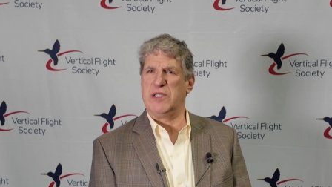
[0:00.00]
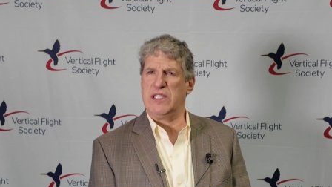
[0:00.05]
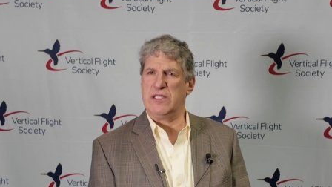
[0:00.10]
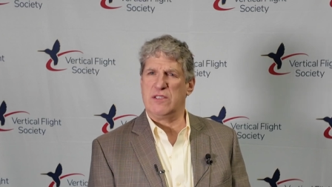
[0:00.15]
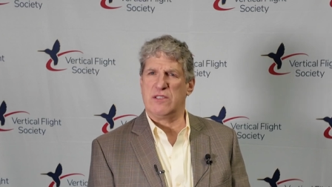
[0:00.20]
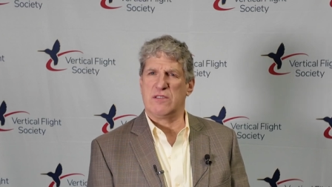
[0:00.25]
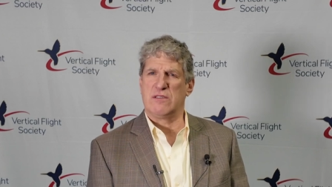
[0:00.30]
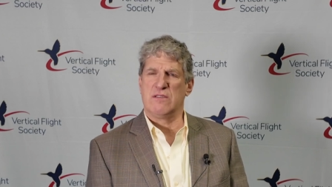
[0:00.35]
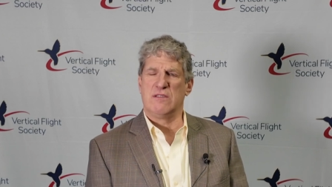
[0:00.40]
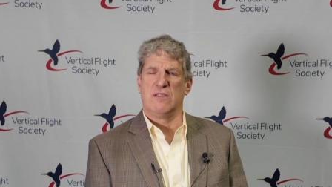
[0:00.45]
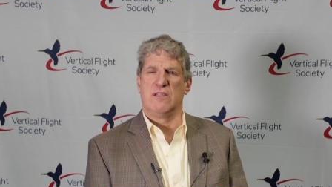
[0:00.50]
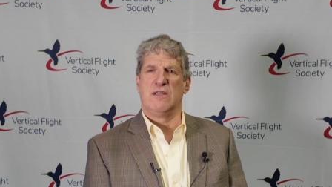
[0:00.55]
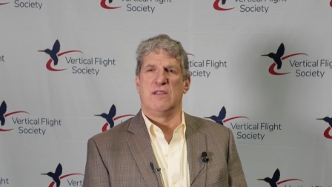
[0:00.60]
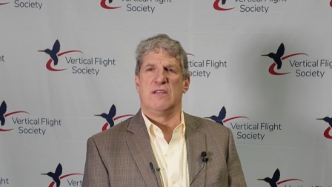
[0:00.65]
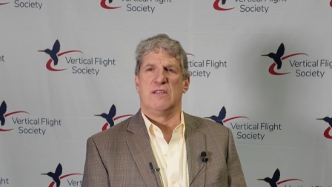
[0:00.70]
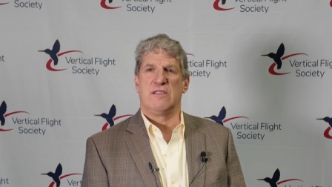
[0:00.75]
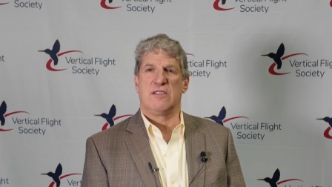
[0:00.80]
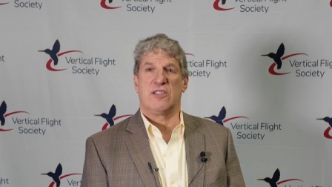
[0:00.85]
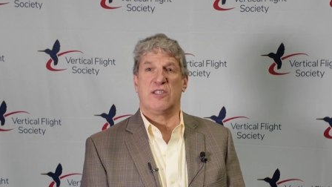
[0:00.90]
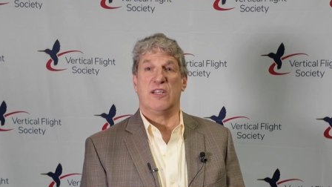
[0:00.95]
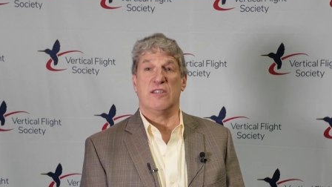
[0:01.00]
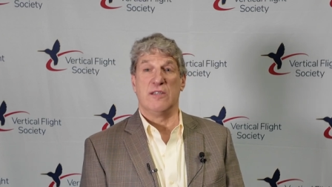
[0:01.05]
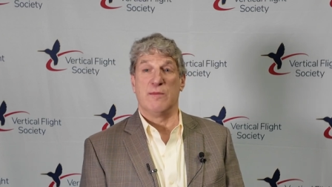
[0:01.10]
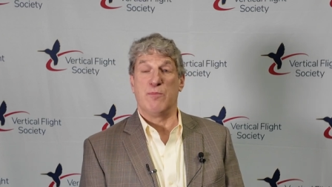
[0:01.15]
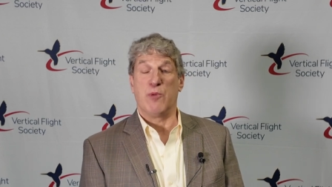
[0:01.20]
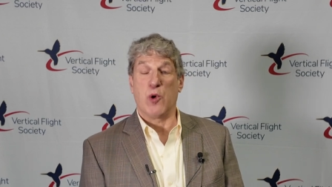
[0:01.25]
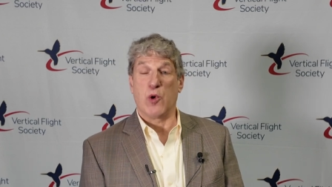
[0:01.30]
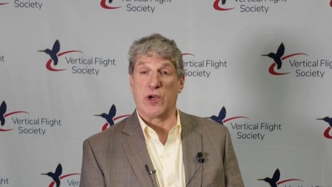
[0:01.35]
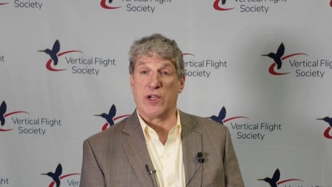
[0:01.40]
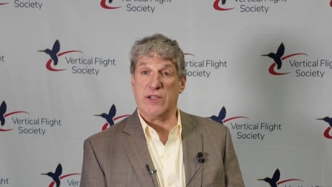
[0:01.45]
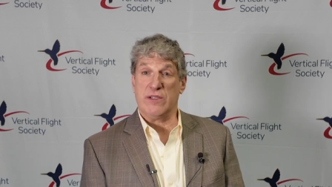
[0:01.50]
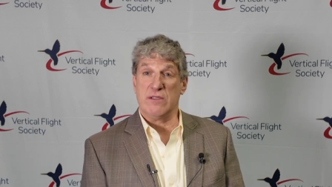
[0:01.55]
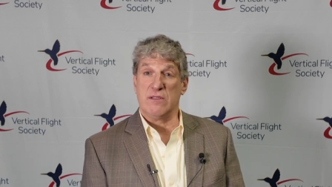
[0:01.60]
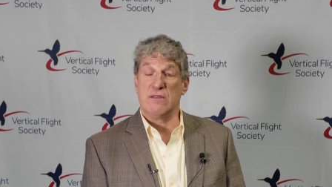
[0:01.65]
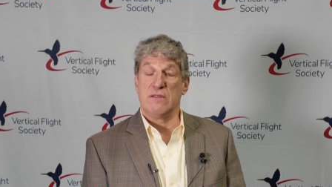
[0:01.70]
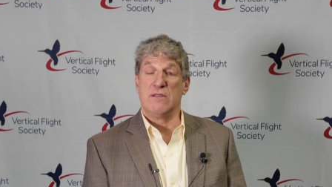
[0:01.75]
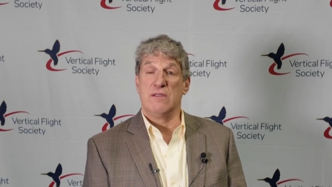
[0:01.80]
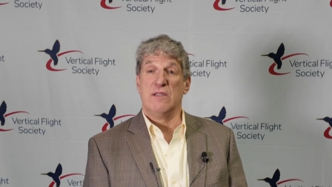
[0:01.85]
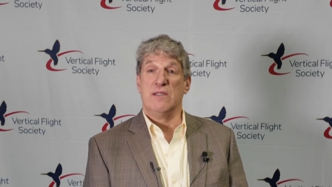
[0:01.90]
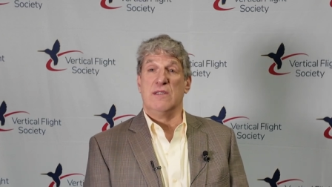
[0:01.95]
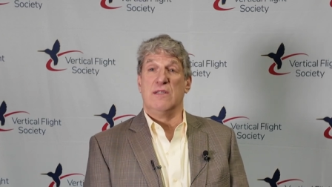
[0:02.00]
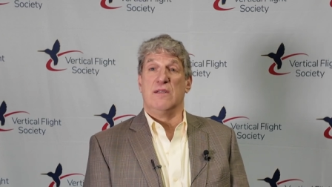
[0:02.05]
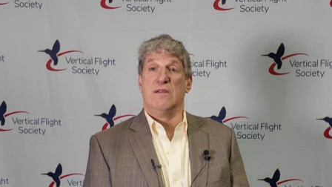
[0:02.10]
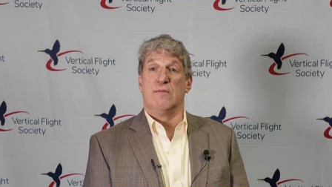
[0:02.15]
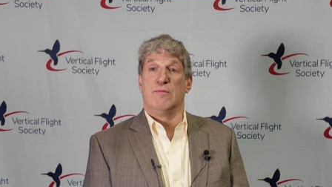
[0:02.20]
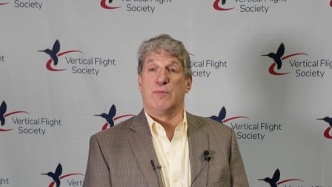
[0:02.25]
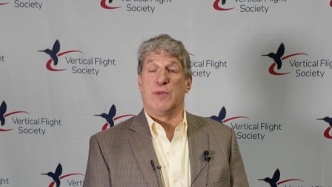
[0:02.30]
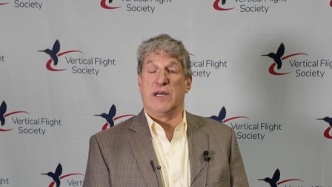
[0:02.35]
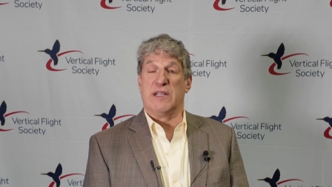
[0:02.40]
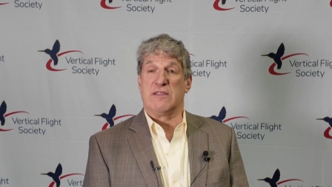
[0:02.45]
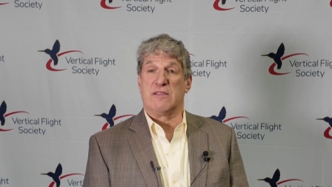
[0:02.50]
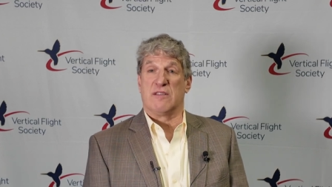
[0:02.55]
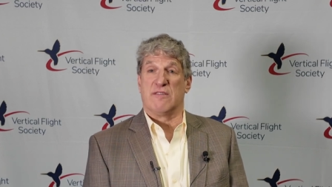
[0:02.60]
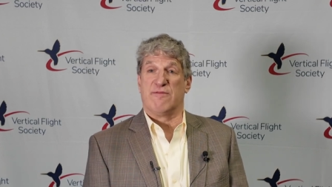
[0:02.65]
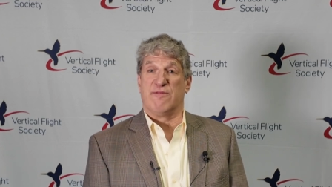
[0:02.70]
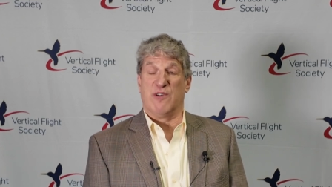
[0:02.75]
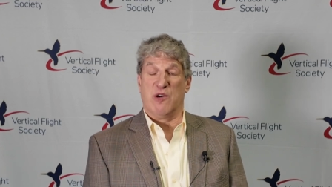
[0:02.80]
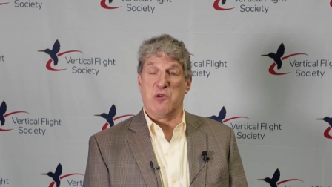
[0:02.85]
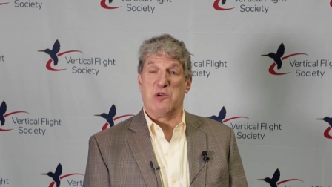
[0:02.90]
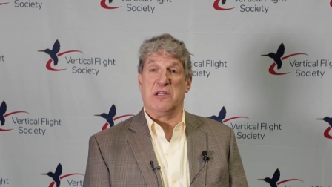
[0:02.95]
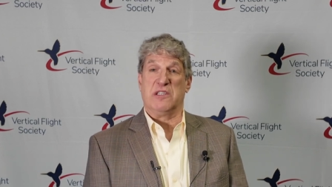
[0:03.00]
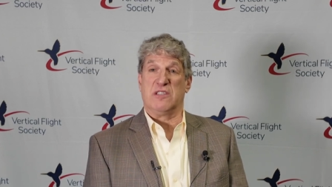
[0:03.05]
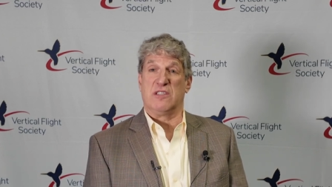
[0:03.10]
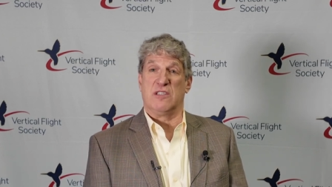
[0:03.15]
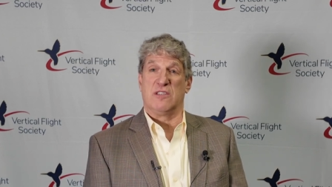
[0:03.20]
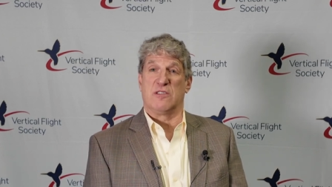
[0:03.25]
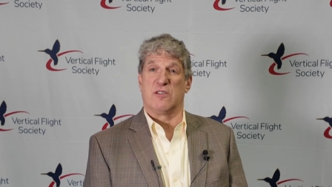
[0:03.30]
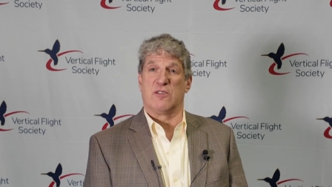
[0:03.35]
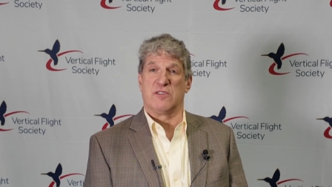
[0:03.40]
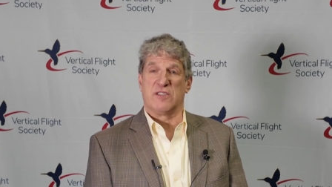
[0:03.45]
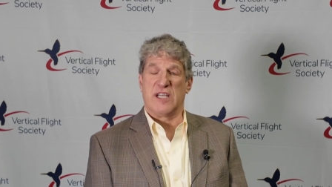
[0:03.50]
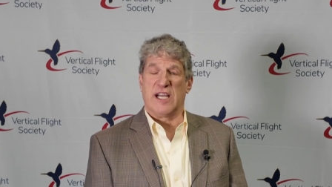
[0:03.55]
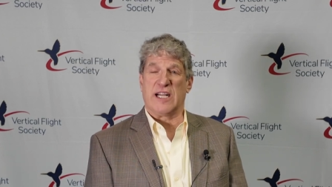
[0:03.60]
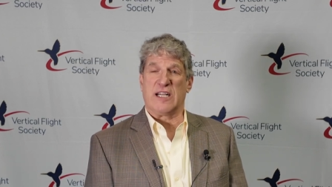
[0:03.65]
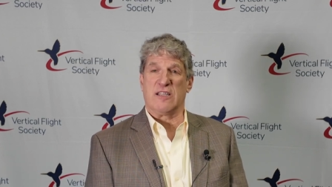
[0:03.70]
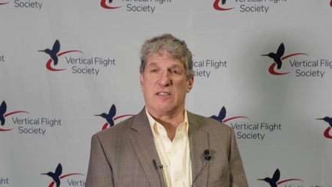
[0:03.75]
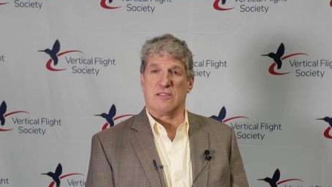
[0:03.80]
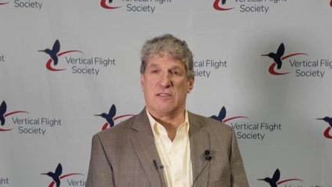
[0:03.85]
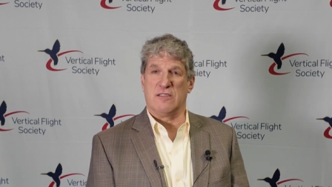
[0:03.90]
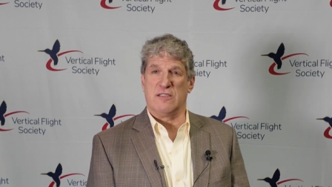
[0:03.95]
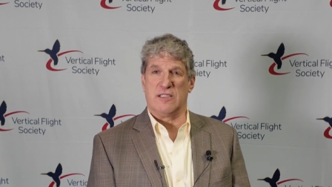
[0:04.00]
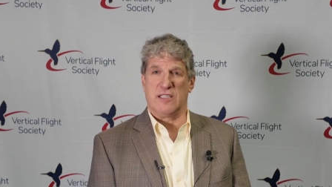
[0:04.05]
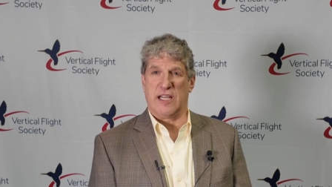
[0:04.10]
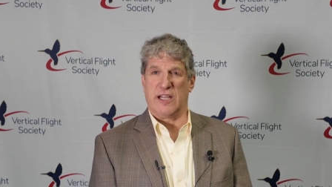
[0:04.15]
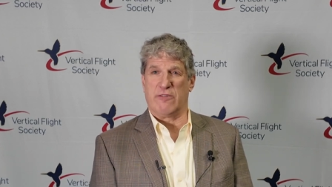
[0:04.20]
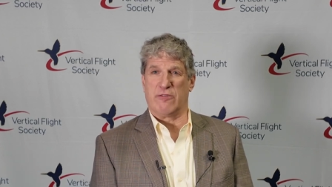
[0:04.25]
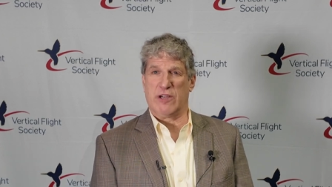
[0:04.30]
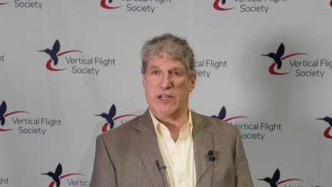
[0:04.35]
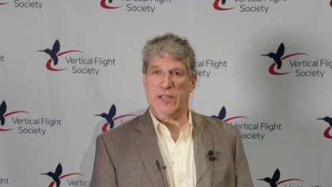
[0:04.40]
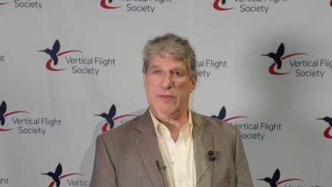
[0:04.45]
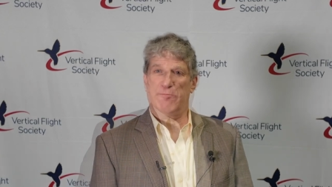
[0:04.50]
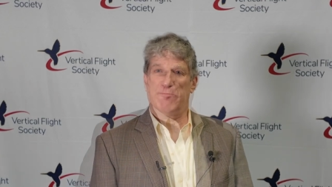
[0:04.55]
piece. Oh. Still important, but the focus is on technical integrity.